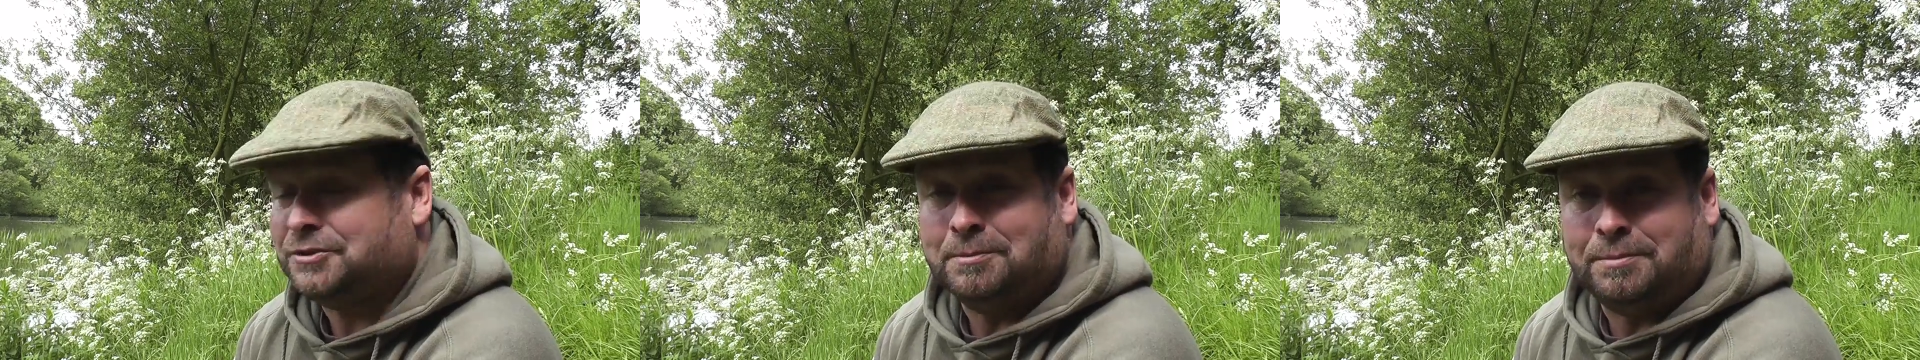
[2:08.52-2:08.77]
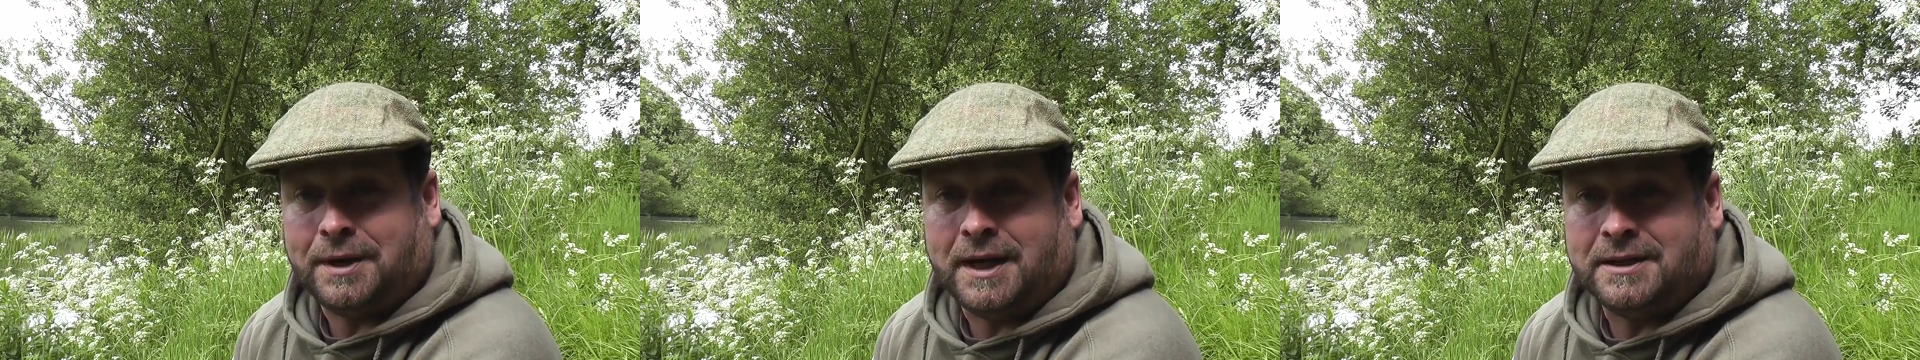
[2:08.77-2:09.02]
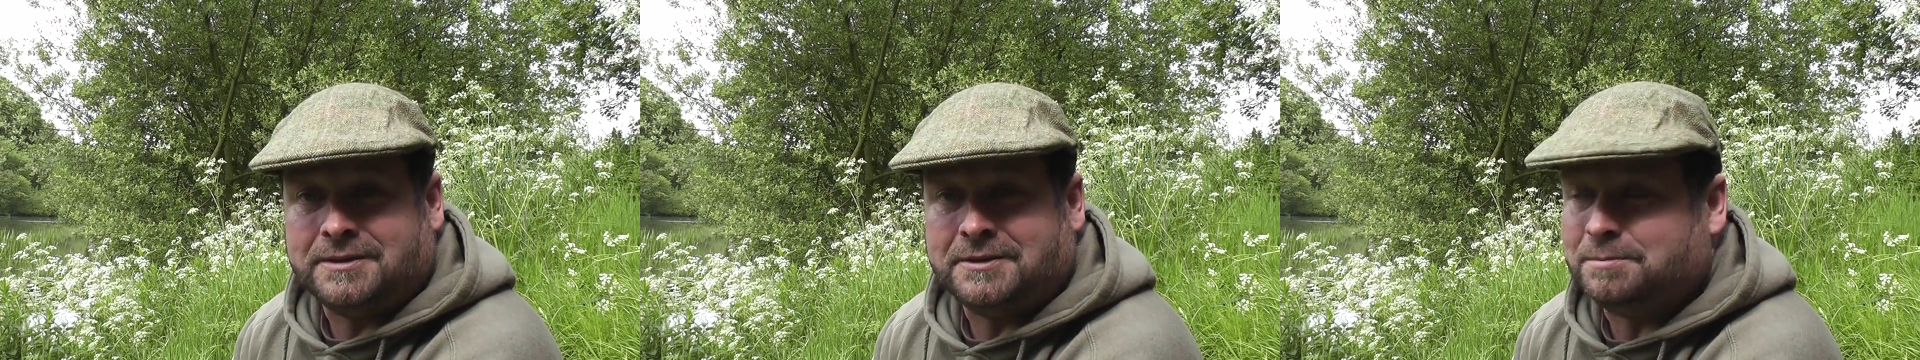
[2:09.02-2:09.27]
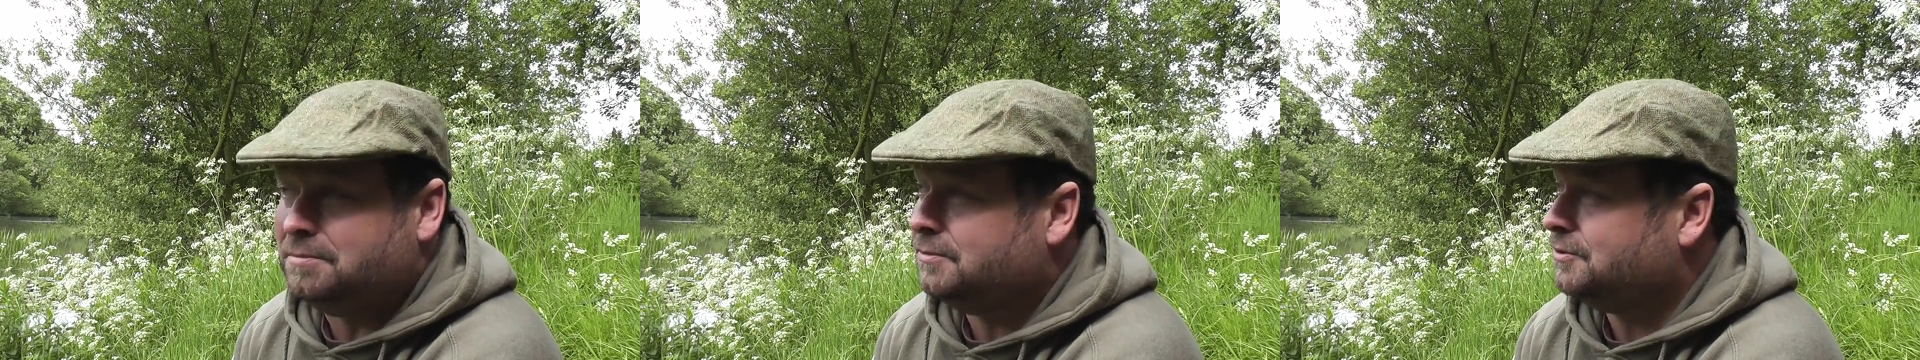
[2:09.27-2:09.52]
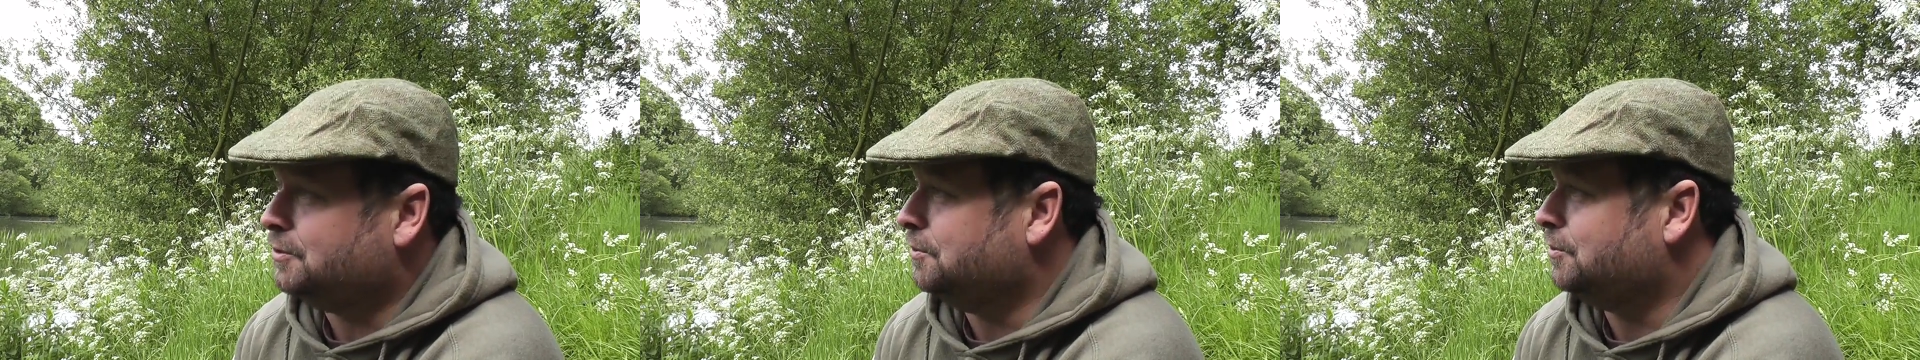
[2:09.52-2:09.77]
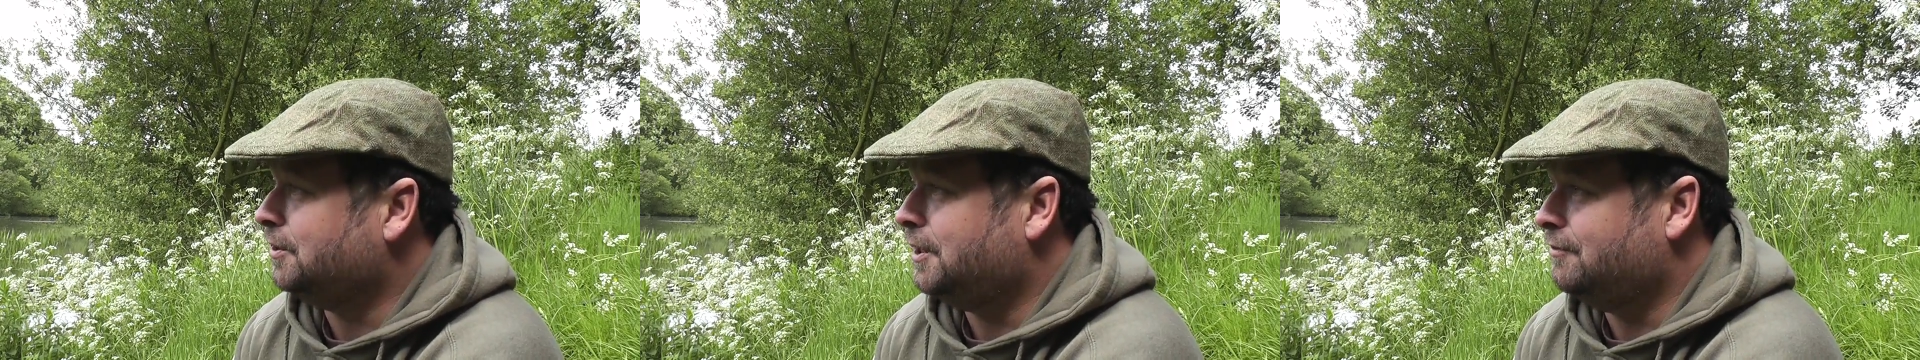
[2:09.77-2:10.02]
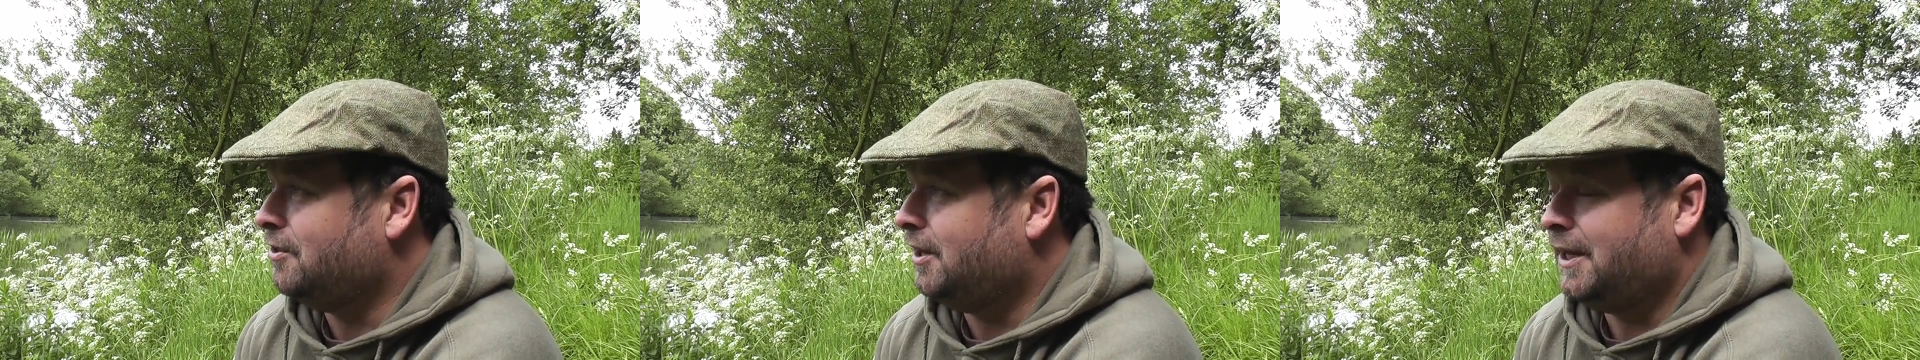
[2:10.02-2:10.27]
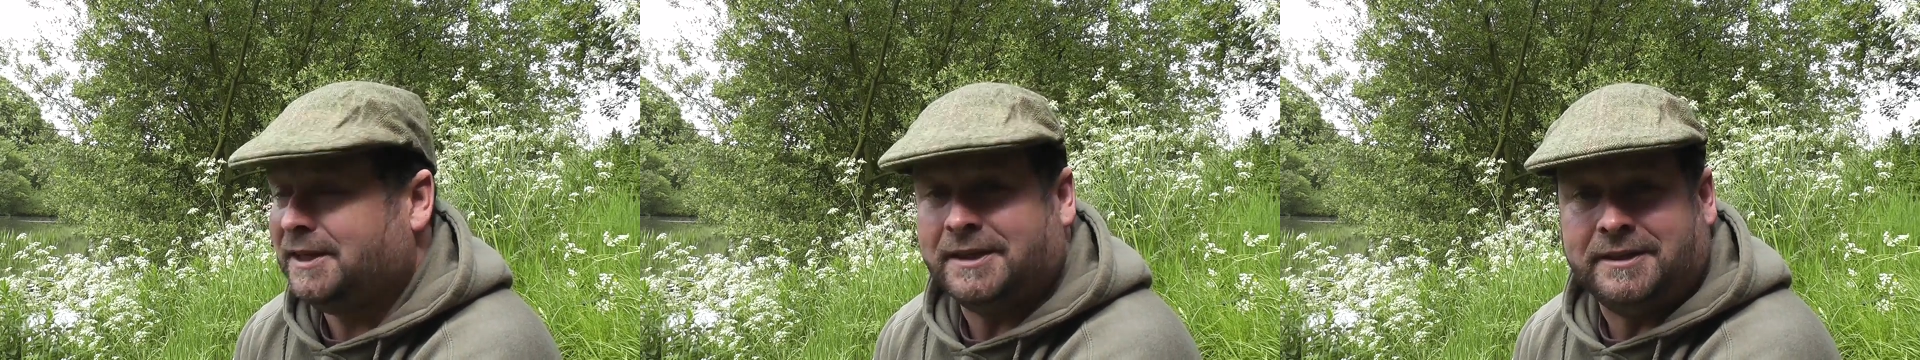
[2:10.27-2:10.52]
some pads, took me all over the
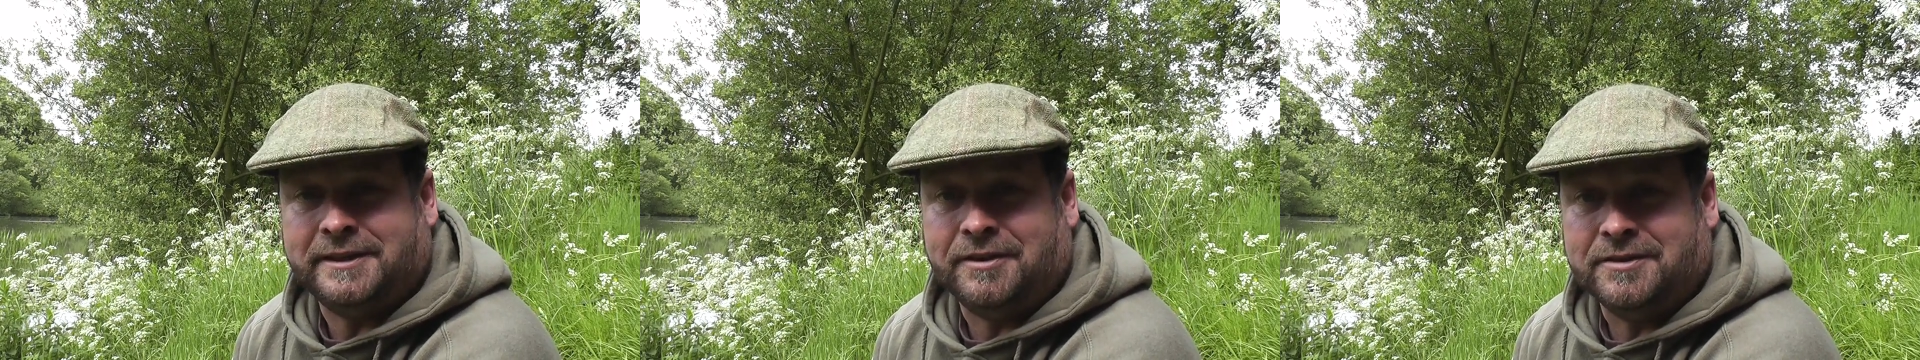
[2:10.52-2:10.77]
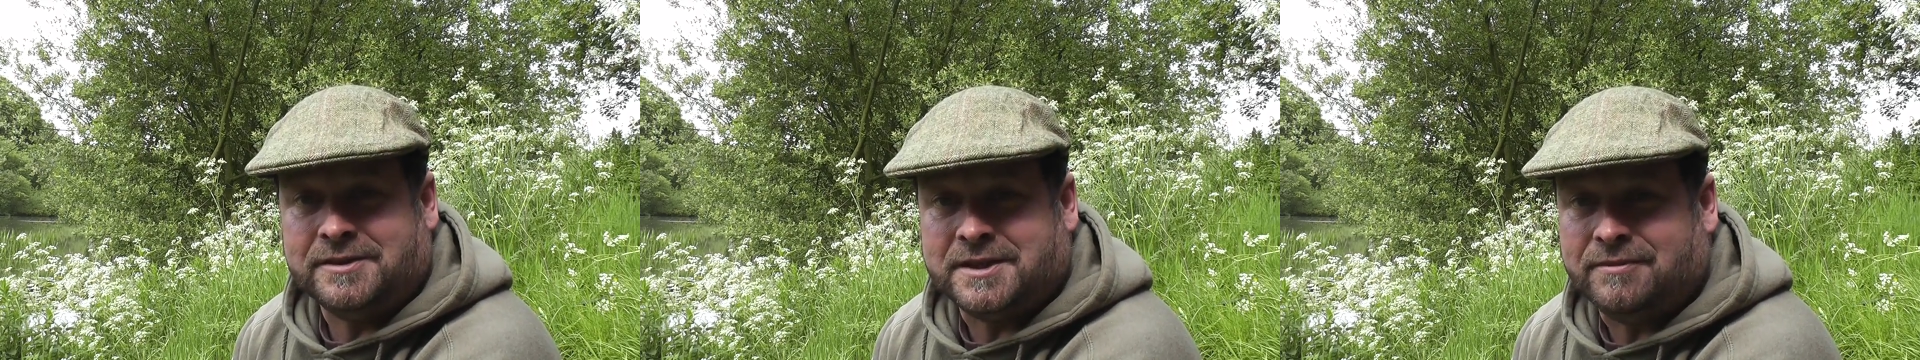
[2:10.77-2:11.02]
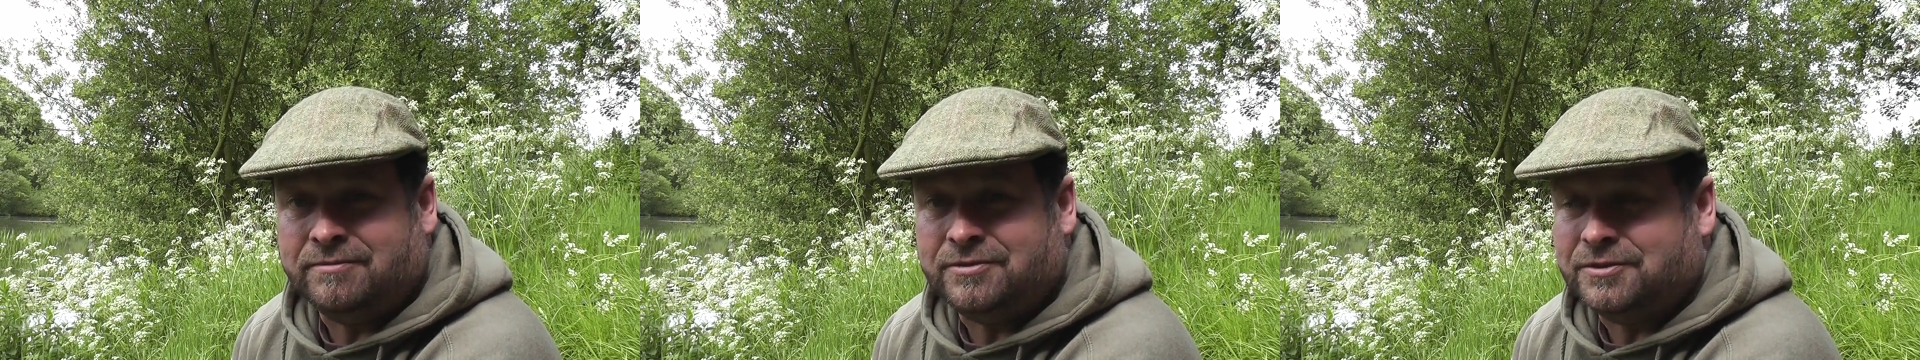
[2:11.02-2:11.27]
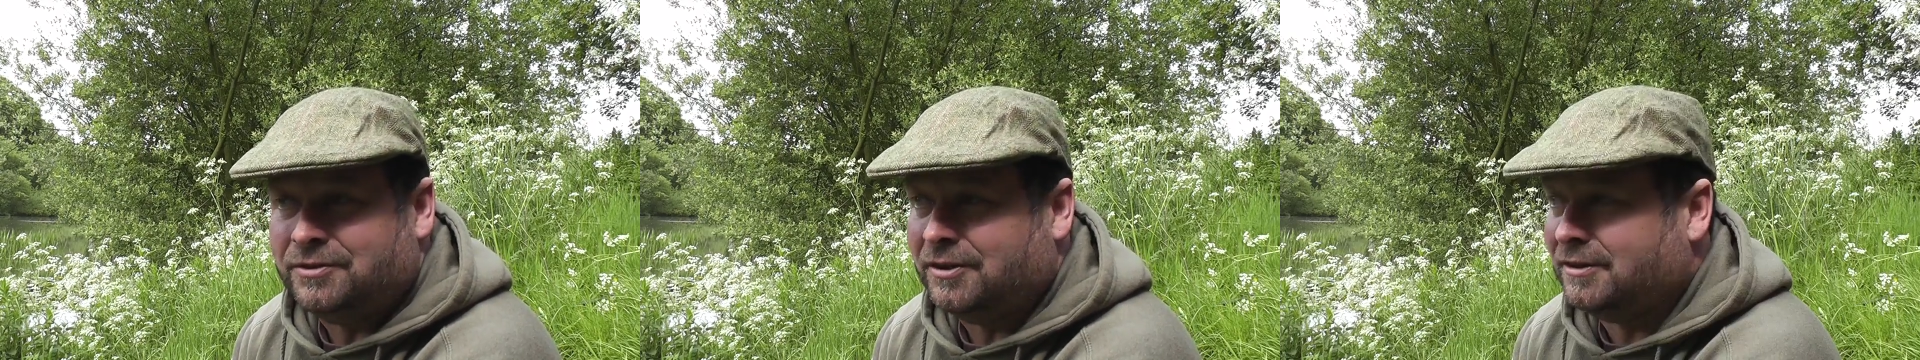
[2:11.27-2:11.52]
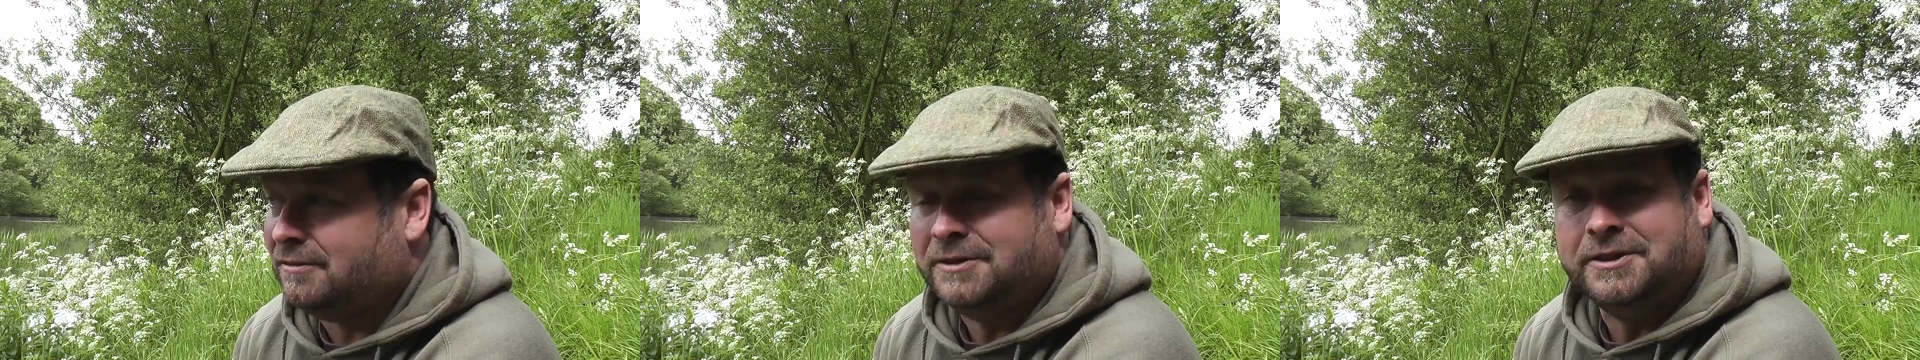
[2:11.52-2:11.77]
lake, it did on the 10-foot rod,